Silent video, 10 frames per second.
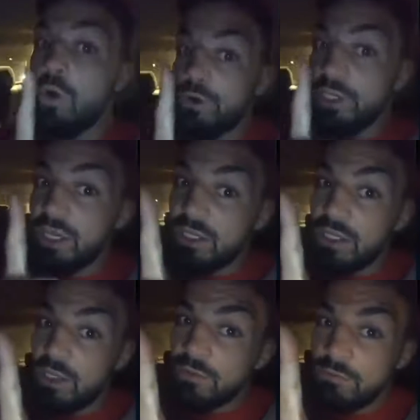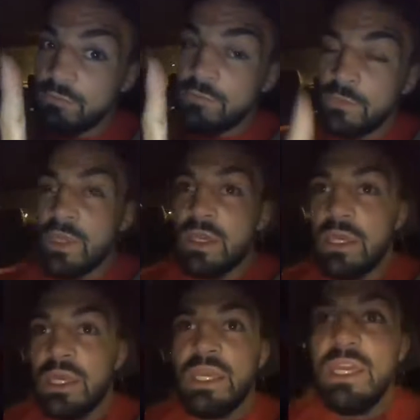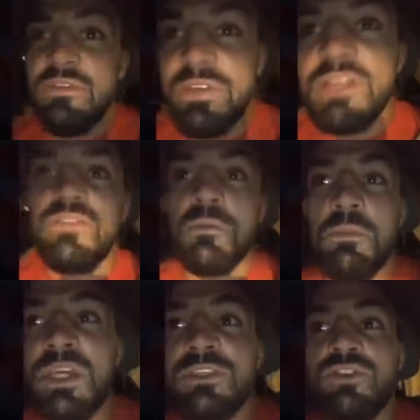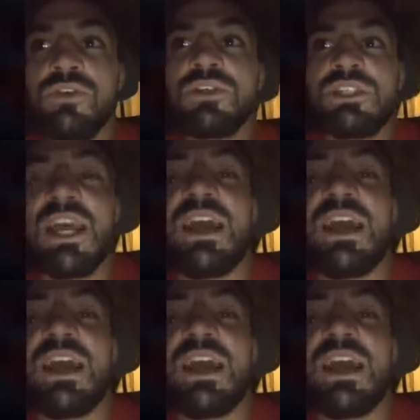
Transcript: or kneeling, even if it means you're